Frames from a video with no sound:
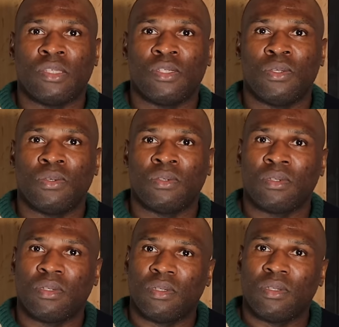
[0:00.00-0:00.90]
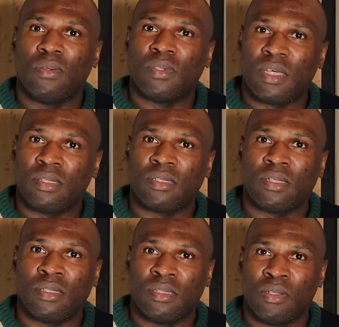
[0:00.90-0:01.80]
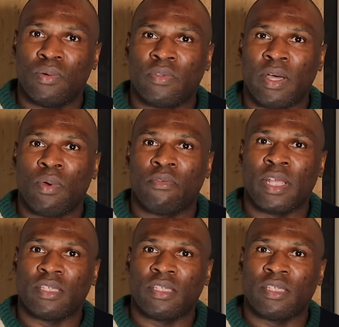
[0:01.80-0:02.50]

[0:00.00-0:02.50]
and you tend to deal with that, whether